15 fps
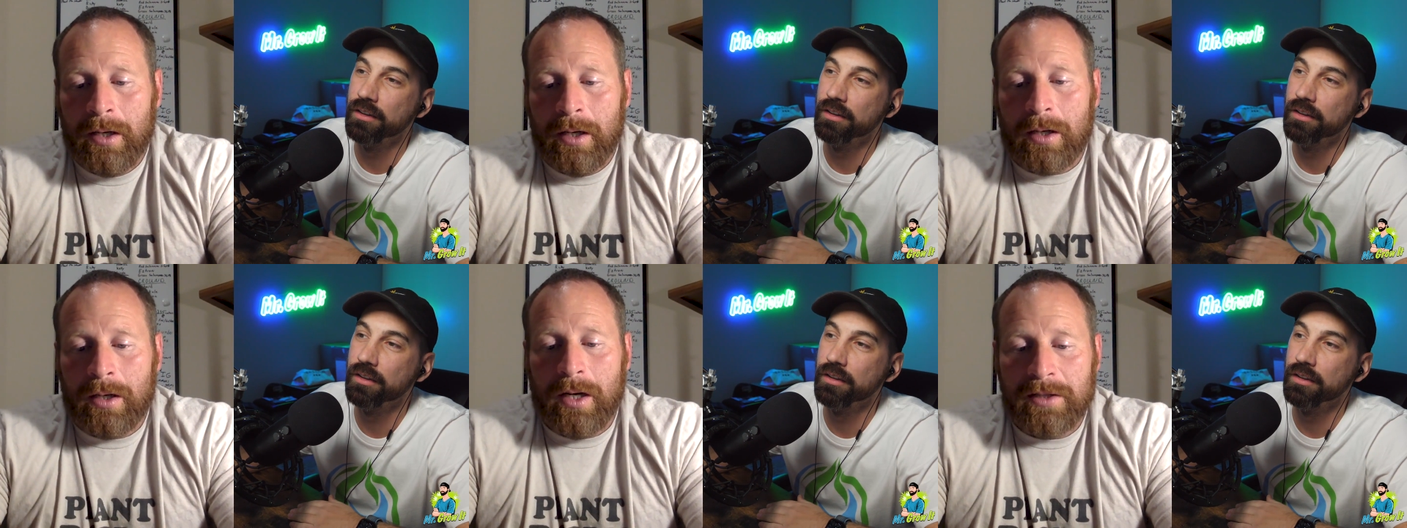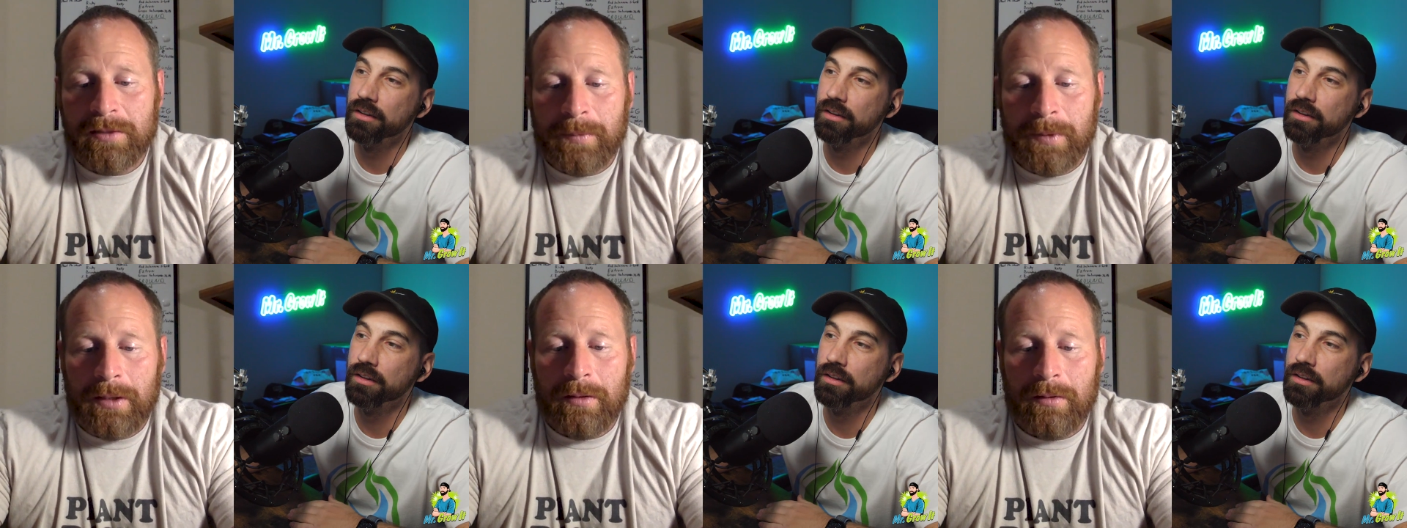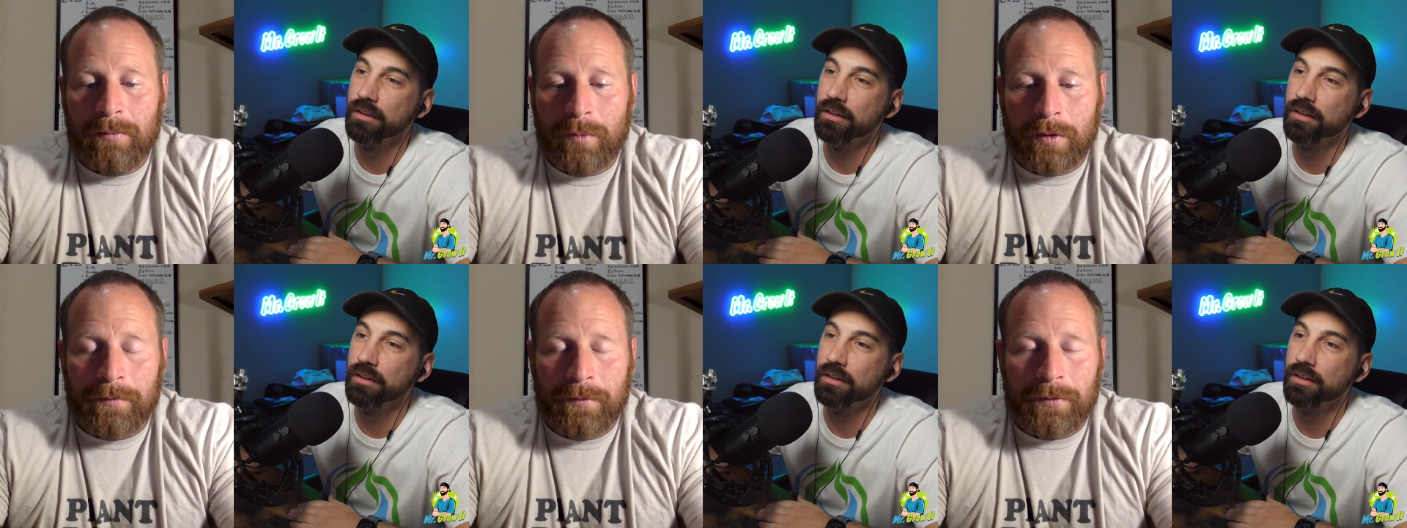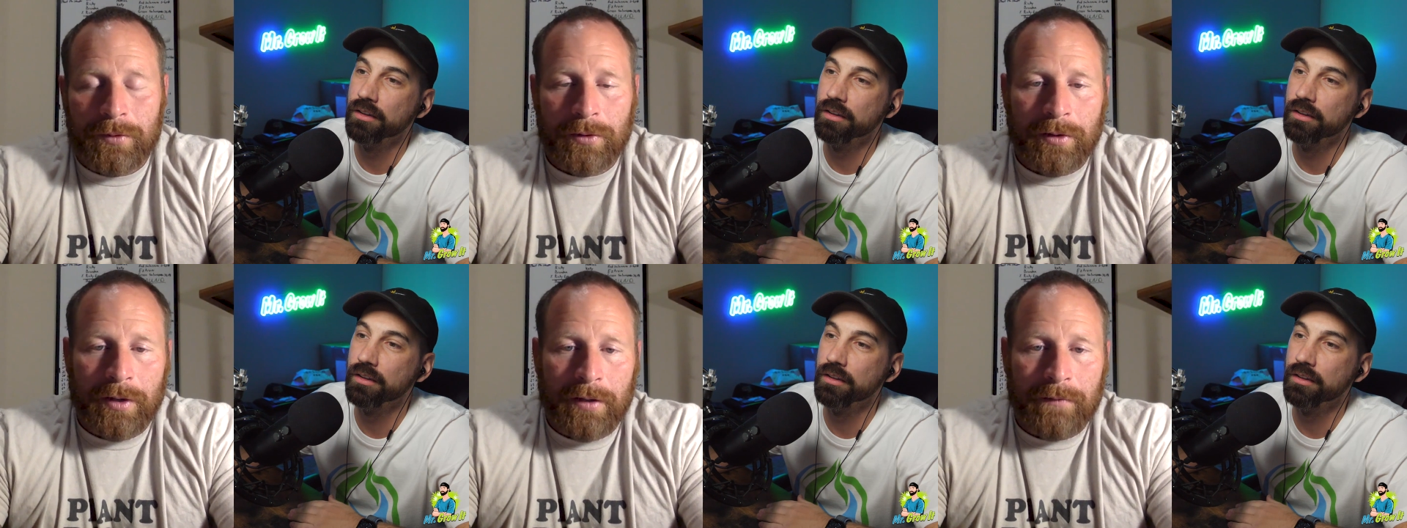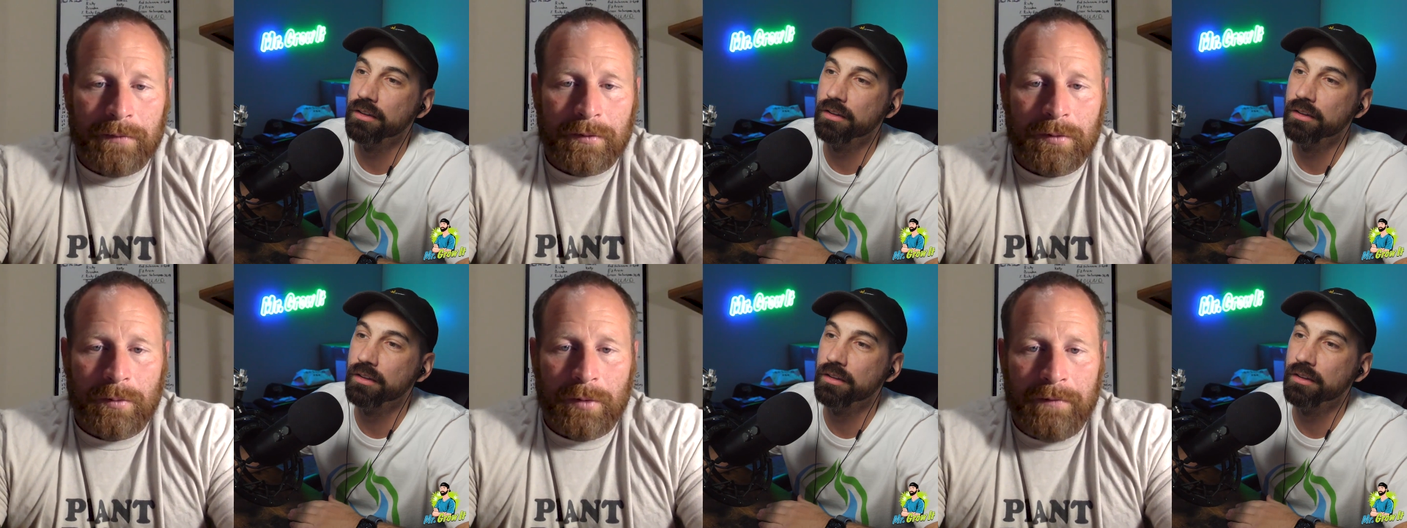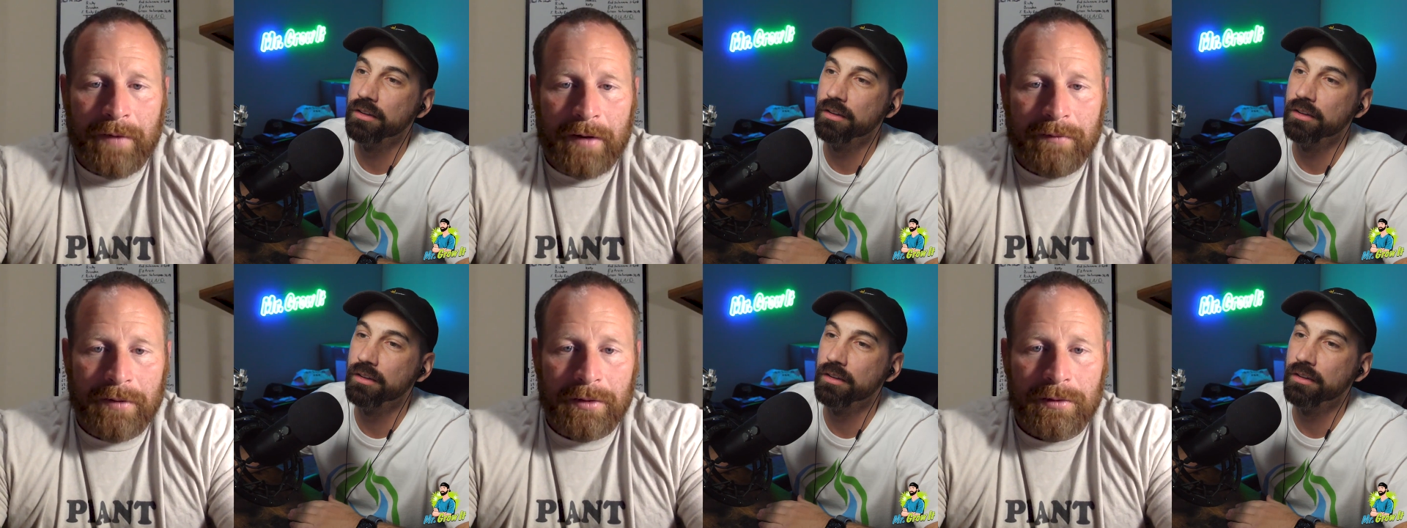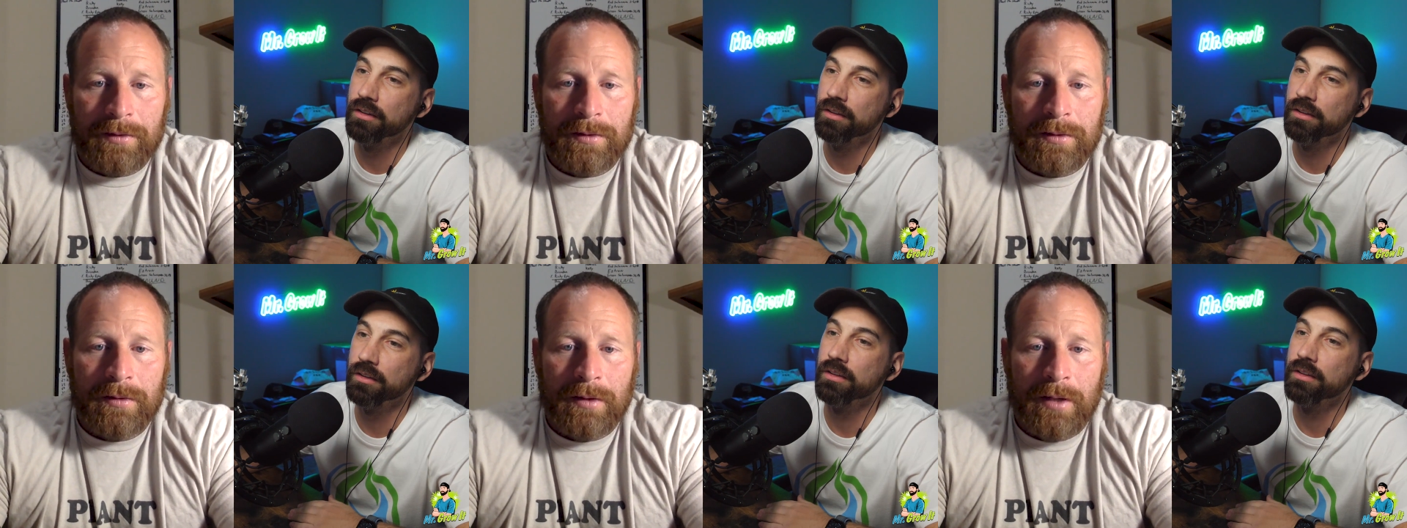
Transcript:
Speaker 1: her husband worked for TruGreen for twenty-five years